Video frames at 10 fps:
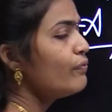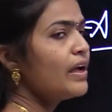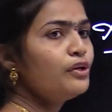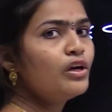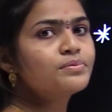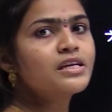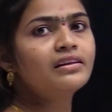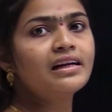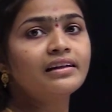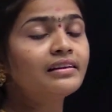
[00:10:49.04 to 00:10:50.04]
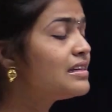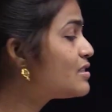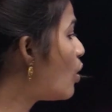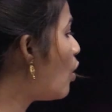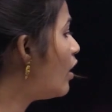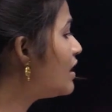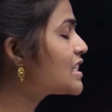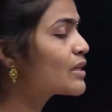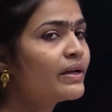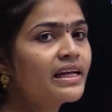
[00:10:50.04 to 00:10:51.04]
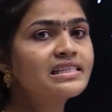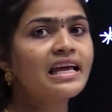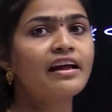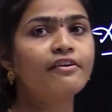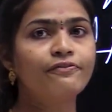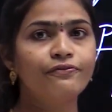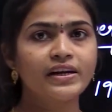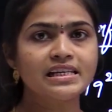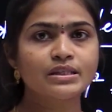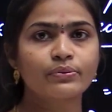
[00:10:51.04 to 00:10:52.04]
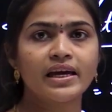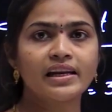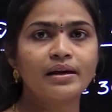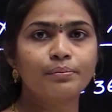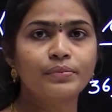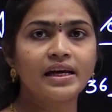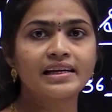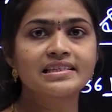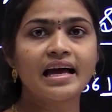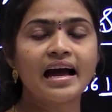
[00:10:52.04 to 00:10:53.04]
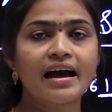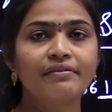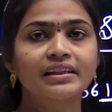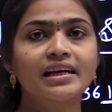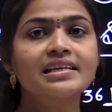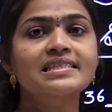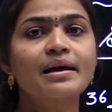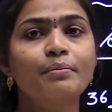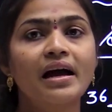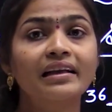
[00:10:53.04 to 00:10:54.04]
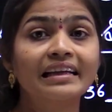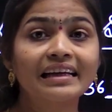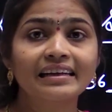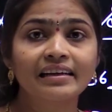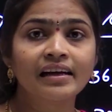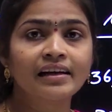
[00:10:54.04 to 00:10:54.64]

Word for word: when you observe that these all squares every square number is having that is some other